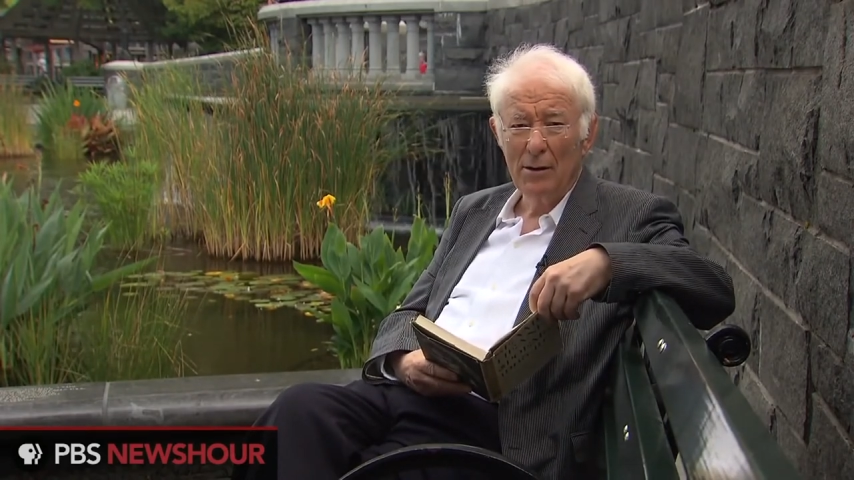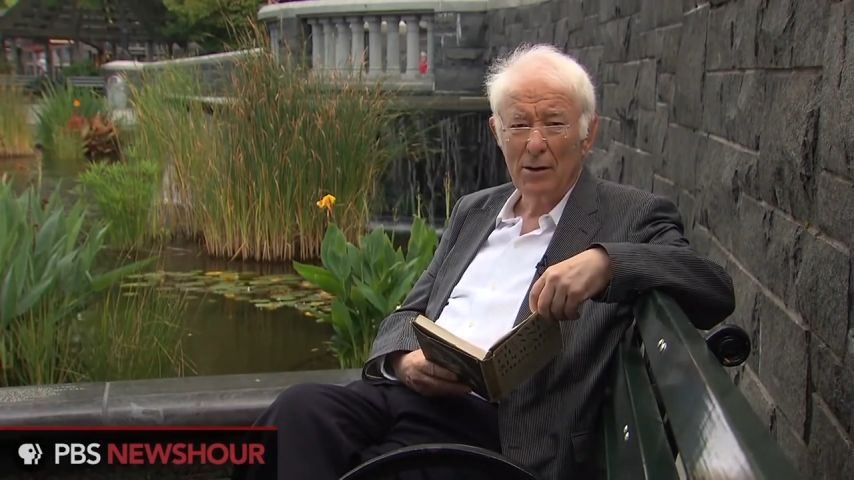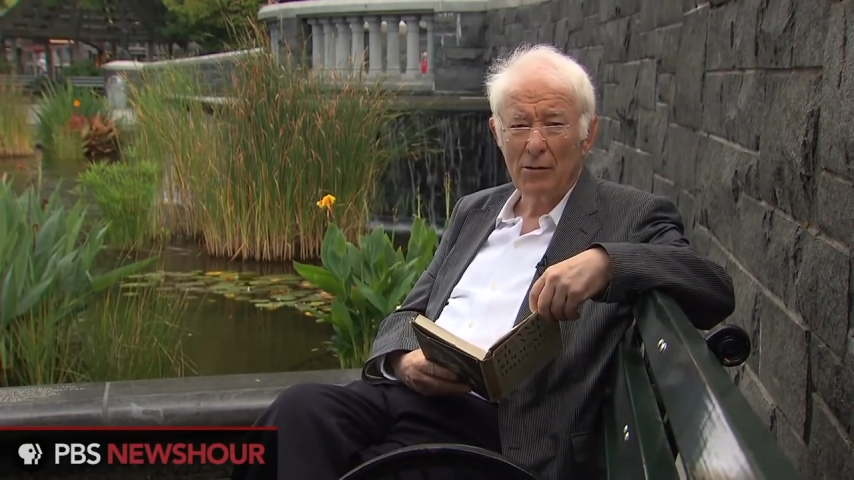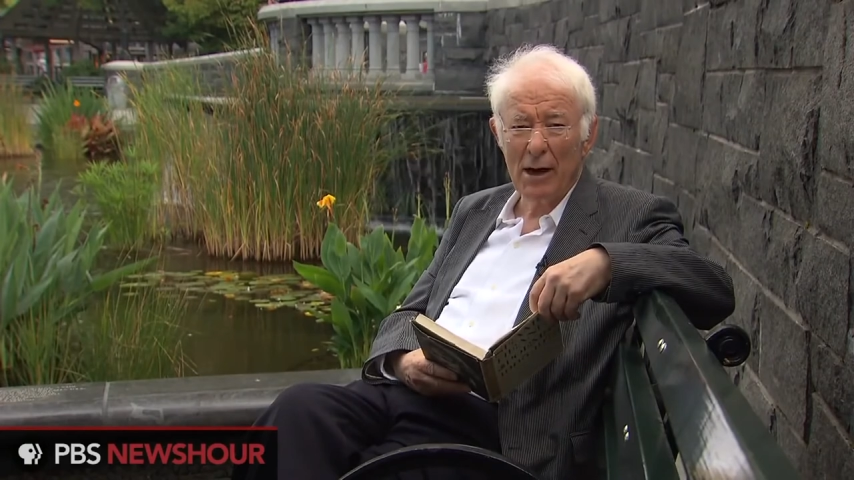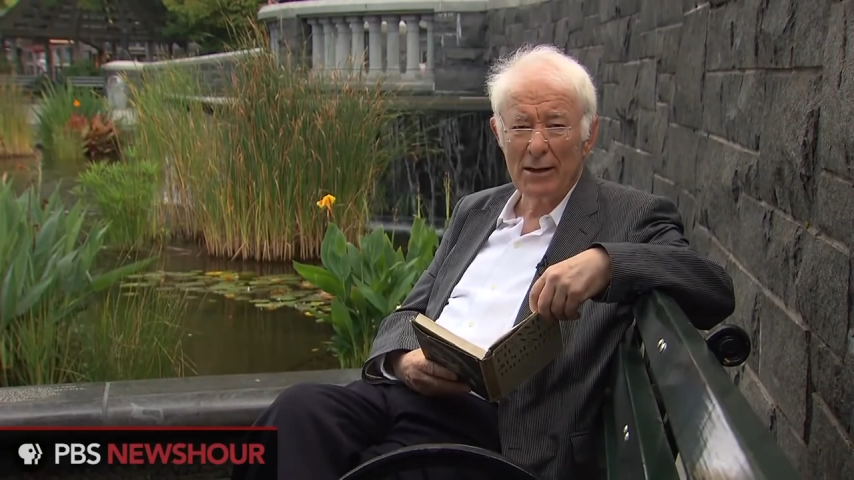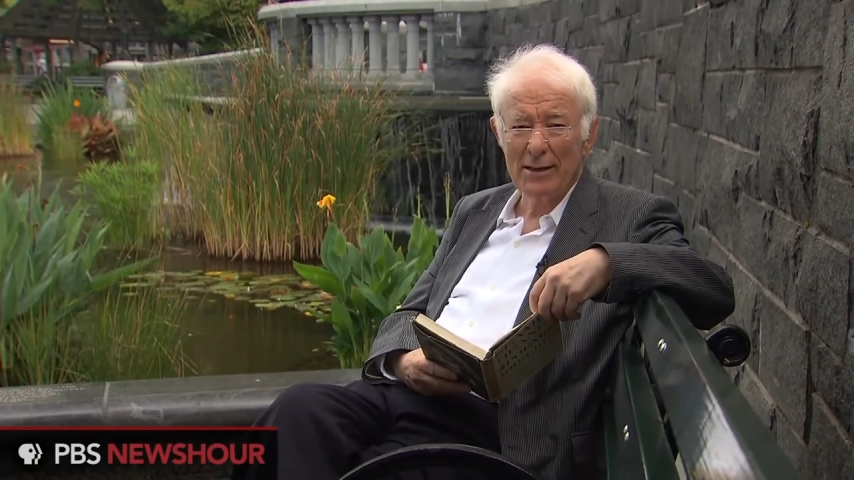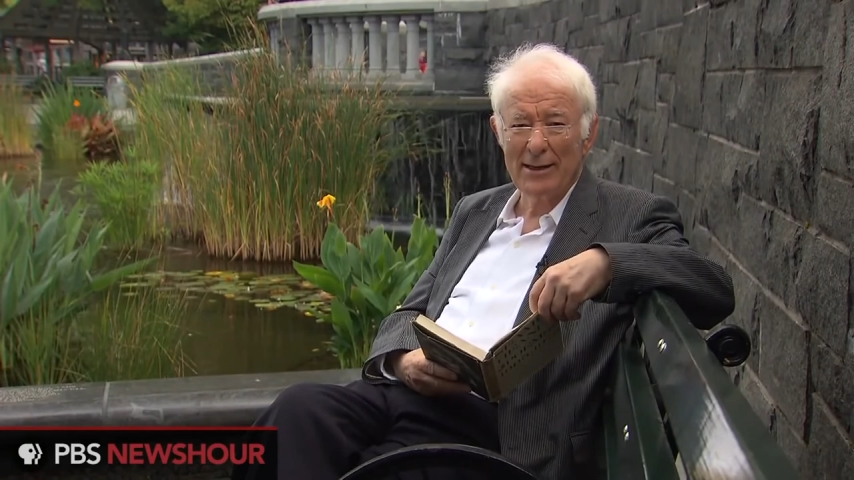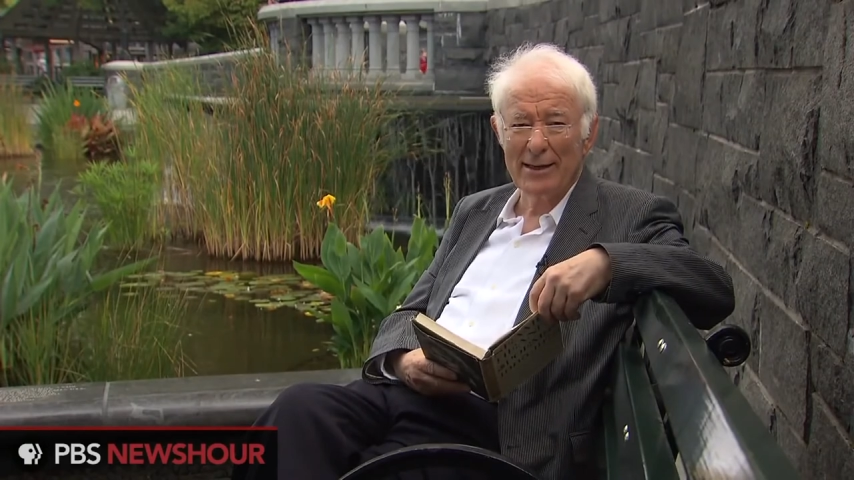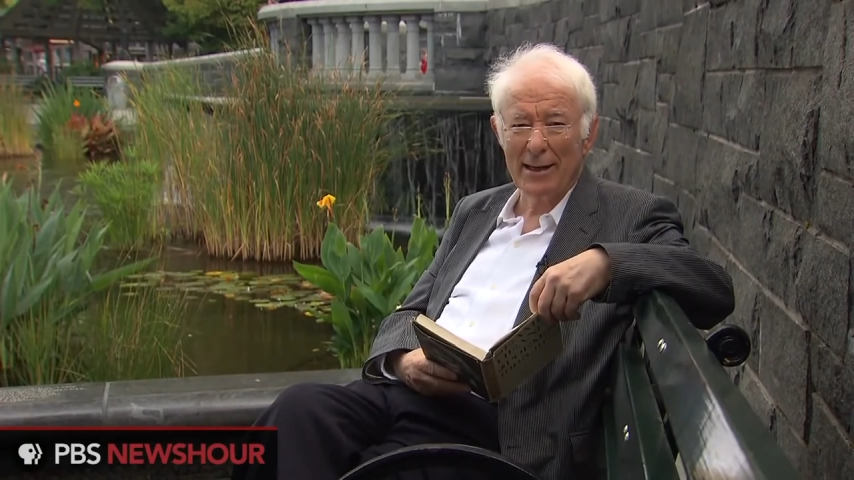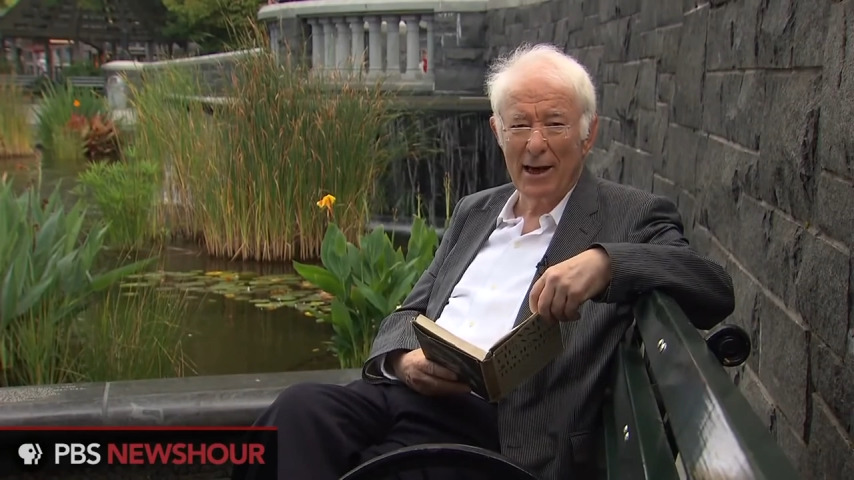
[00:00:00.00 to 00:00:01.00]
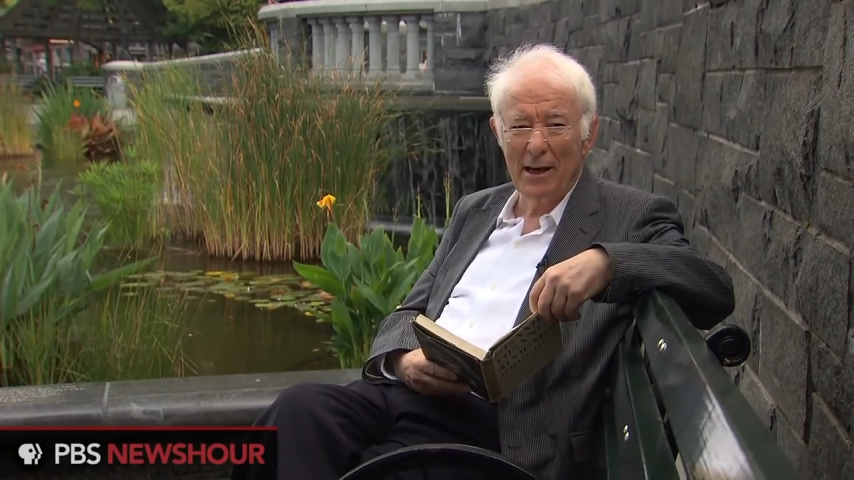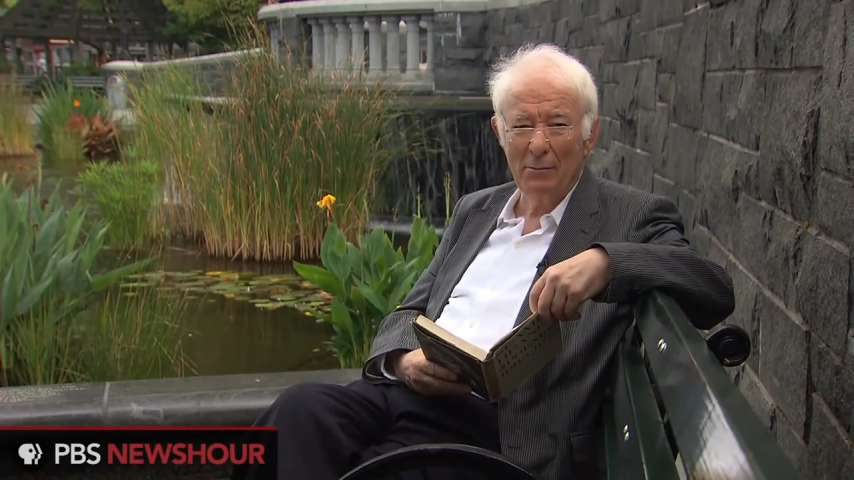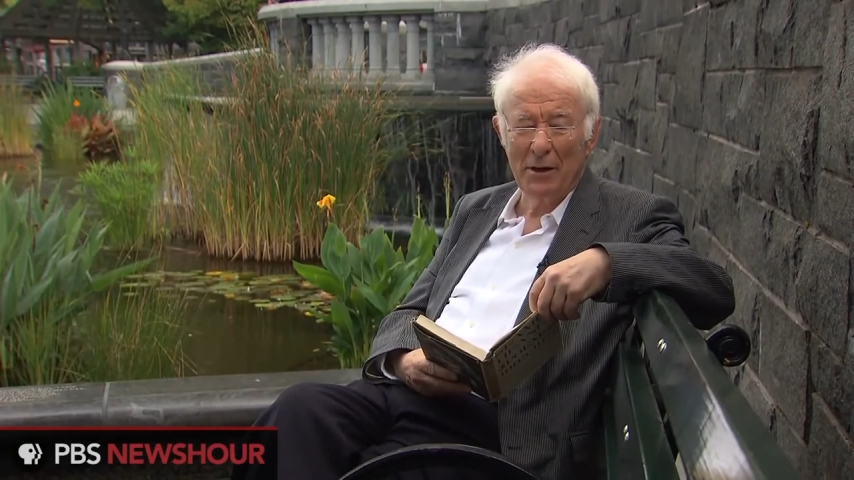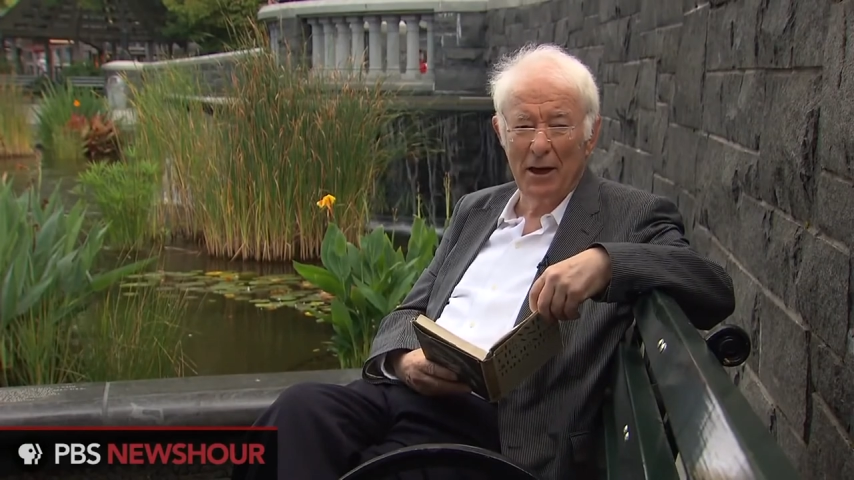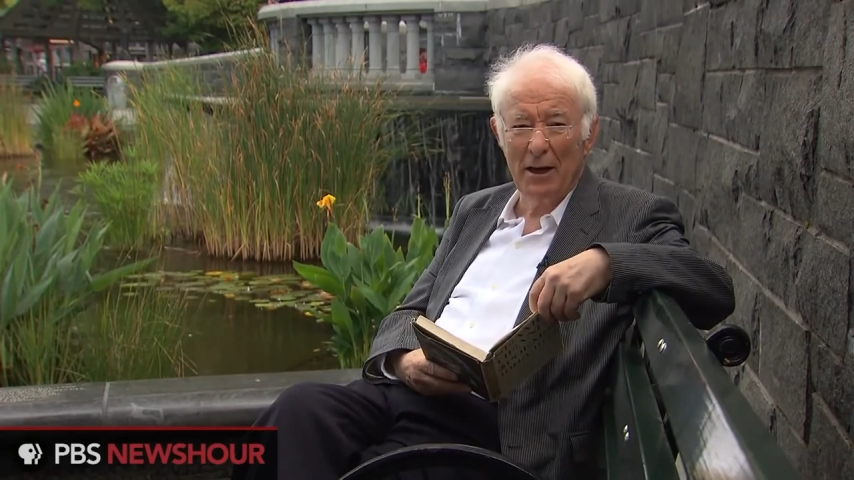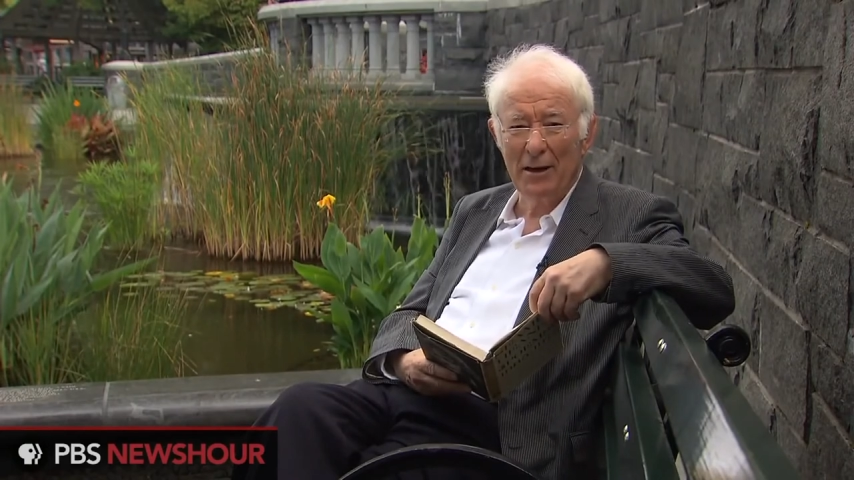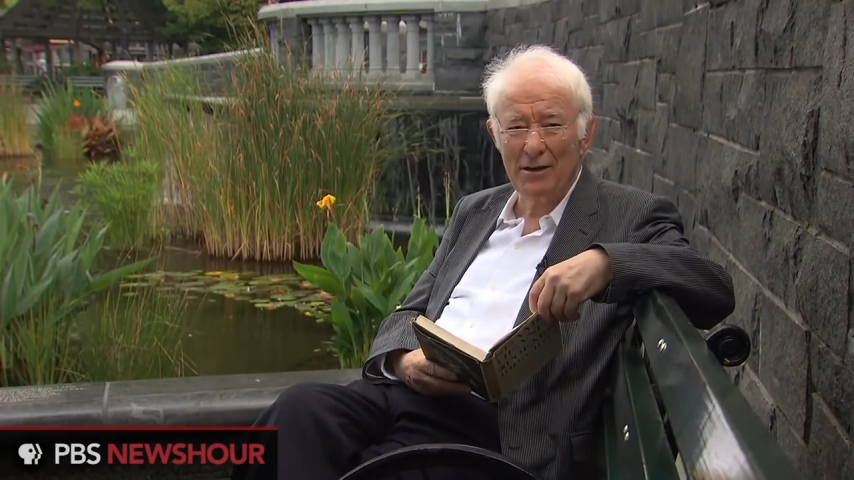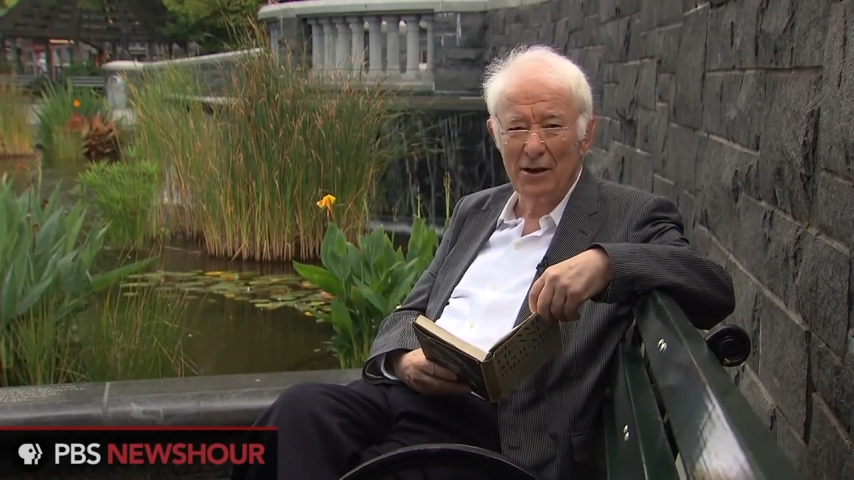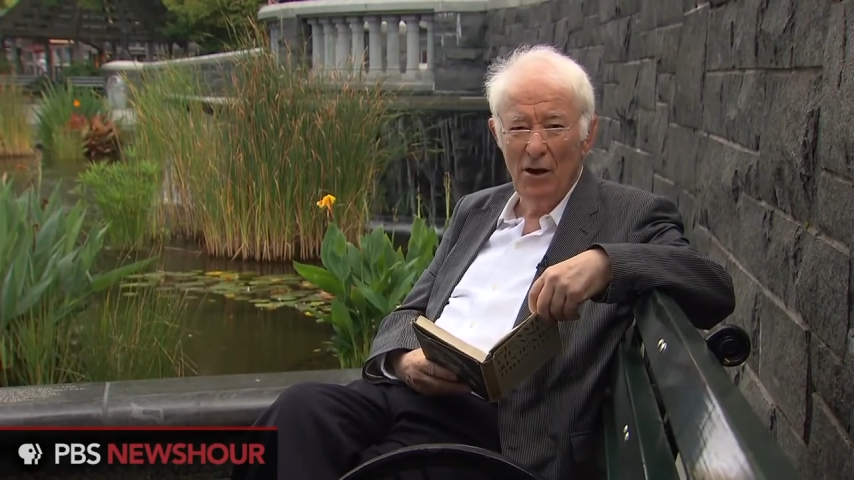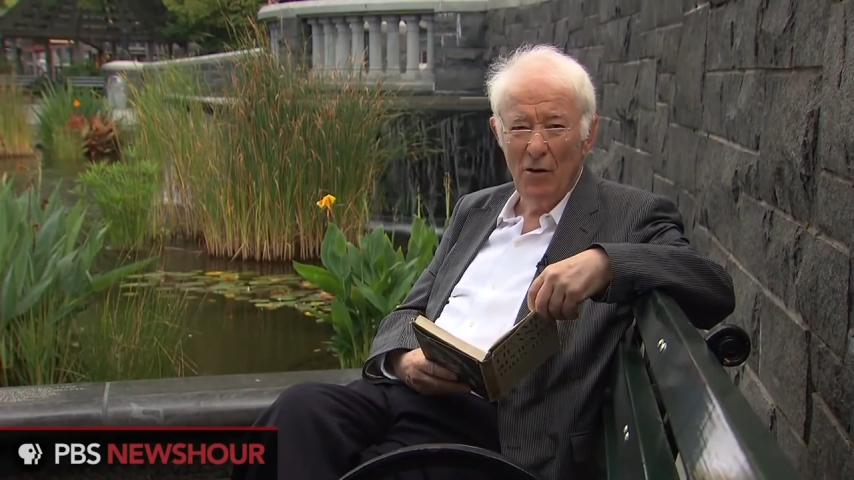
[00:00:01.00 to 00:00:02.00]
The great slime
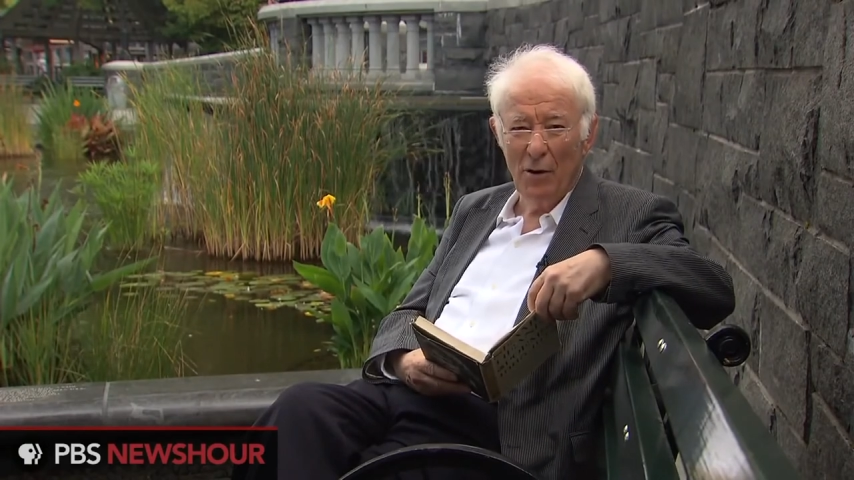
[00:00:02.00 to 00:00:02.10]
kings